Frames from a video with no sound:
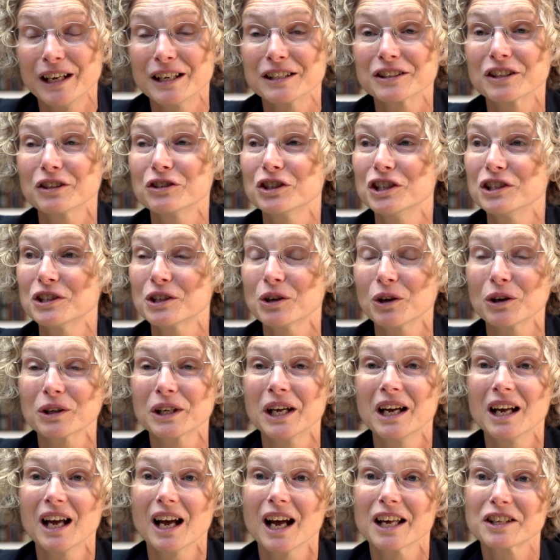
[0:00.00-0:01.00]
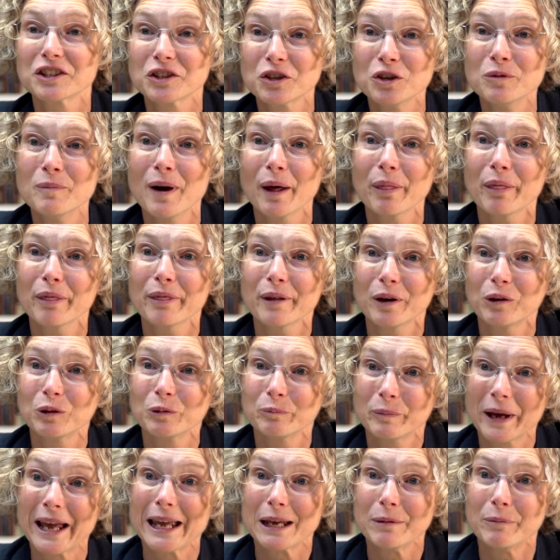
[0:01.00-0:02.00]
So she's got a
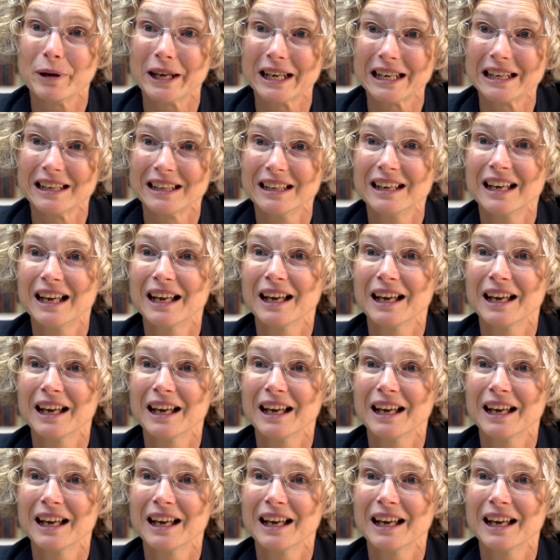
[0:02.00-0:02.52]
two-month-old baby.